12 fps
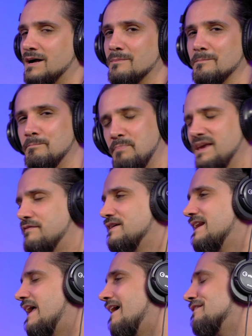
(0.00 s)

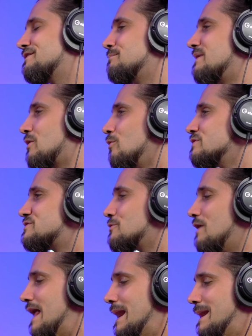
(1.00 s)
beefiness, but
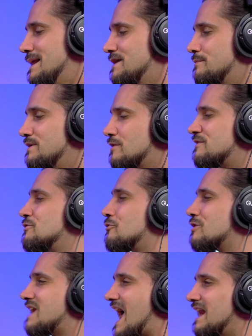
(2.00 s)
also a little bit of an
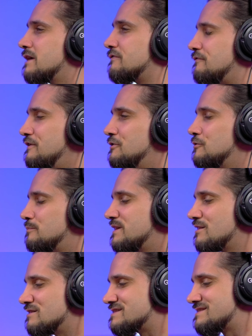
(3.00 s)
organic feel
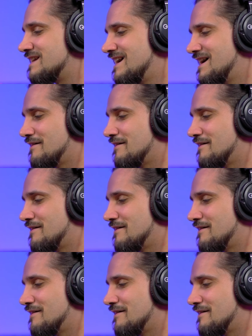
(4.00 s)
because